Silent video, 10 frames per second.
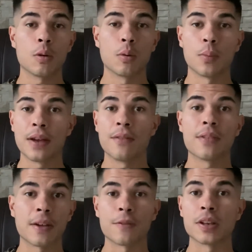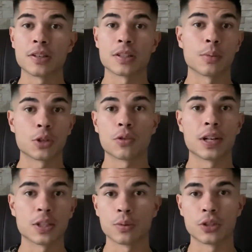whatever that thing is that we're trying
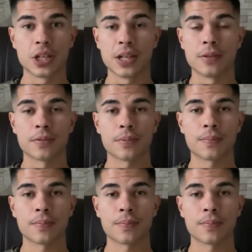to achieve.